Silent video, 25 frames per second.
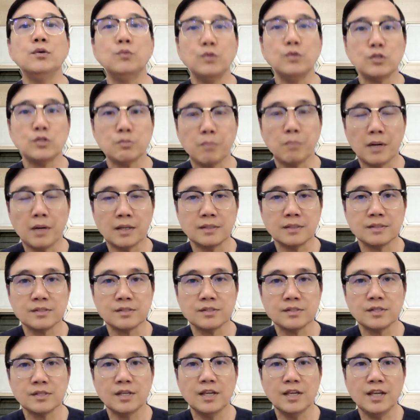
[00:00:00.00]

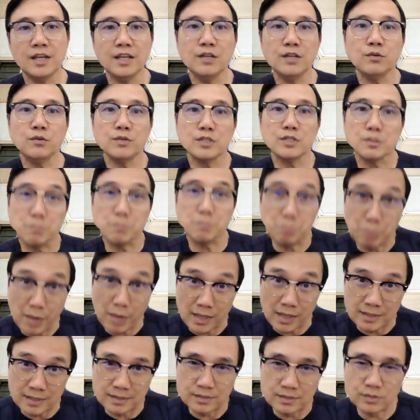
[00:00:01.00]
response in
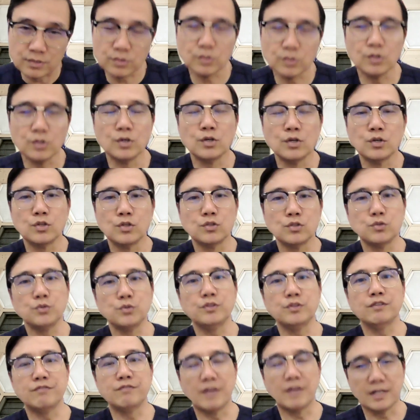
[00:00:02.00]
response to
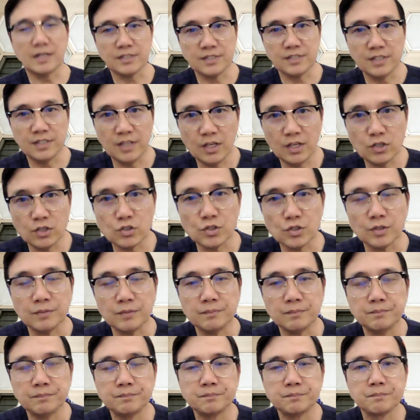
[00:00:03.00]
the vaccination.
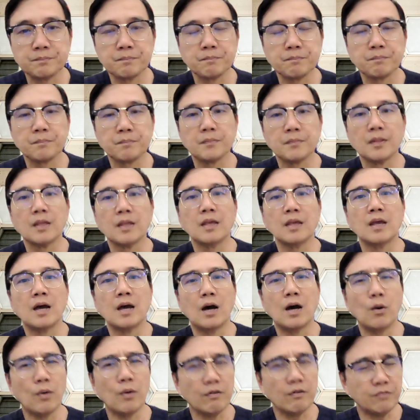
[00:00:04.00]

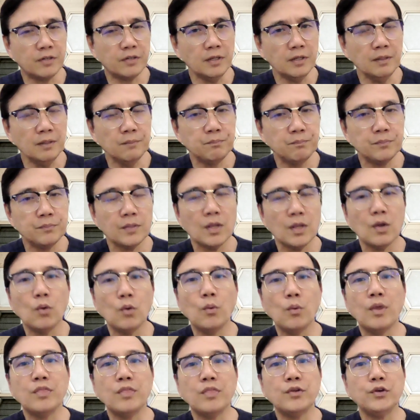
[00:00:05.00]
However,
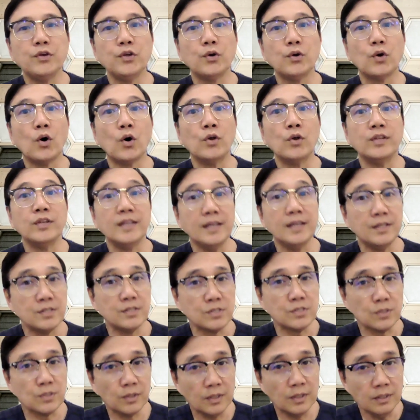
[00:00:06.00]
whether you're on
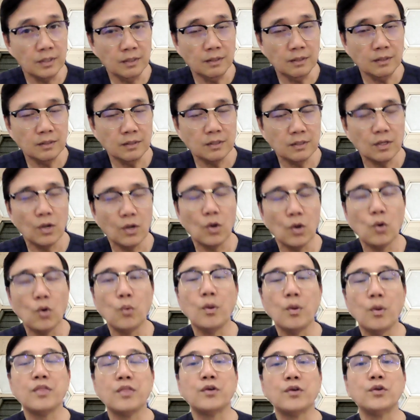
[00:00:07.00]
insulin,
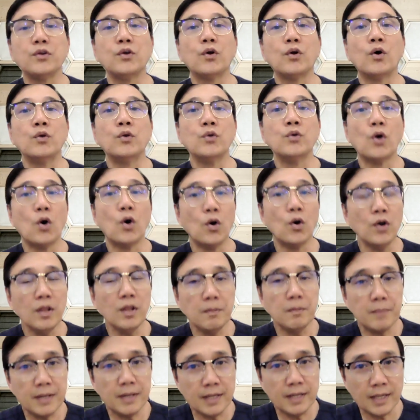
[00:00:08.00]
whether you're on oral
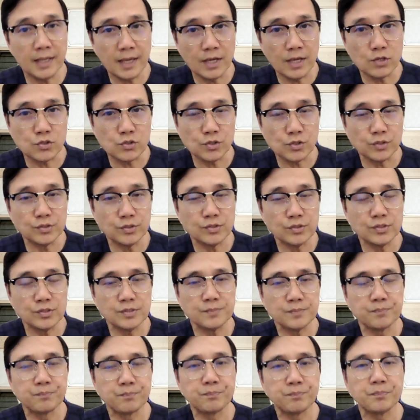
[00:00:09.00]
medications,
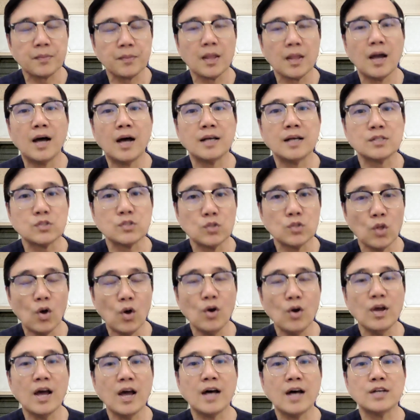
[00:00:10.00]
as
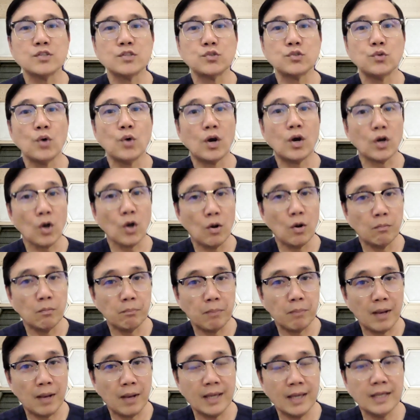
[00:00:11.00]
long as you are
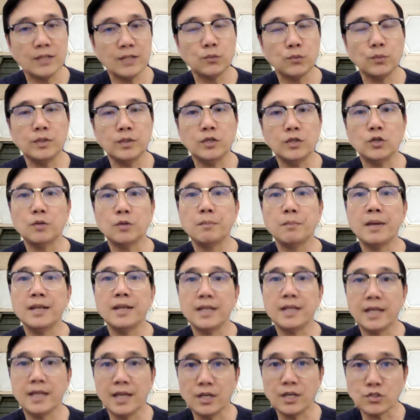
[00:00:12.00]
compliant with your
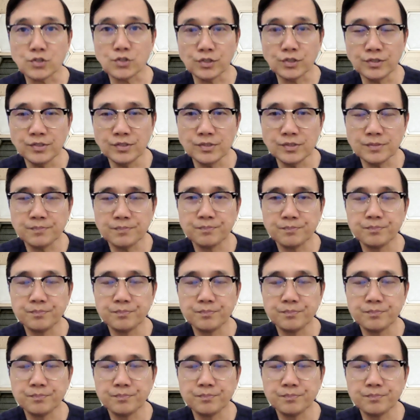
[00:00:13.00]
medications,